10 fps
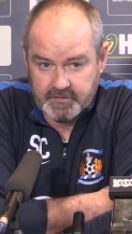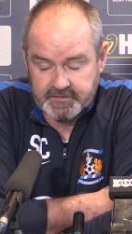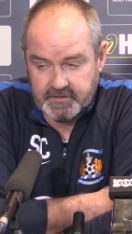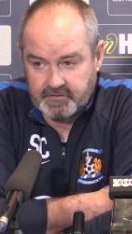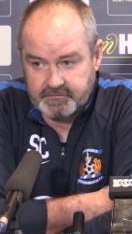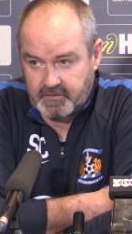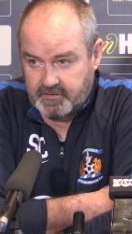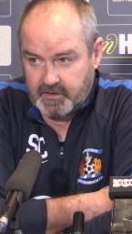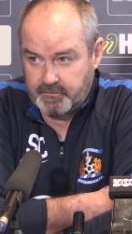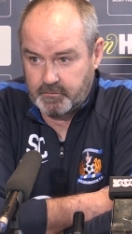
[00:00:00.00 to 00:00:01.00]
I said after the
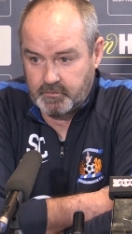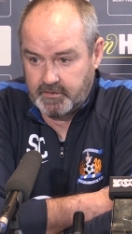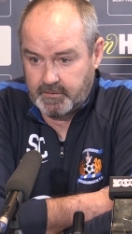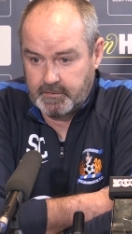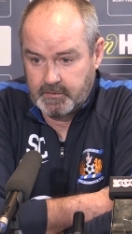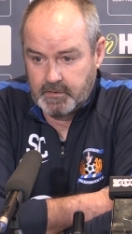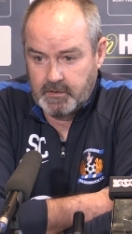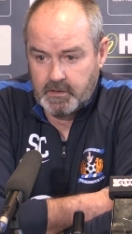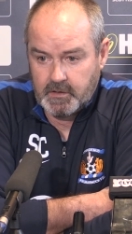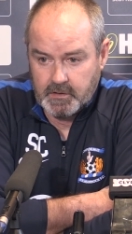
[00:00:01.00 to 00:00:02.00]
game that we
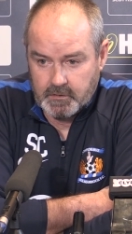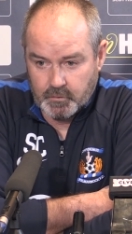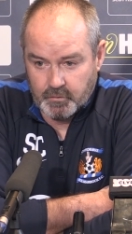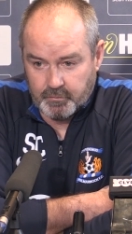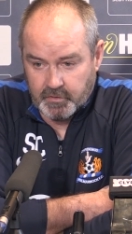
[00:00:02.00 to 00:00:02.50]
would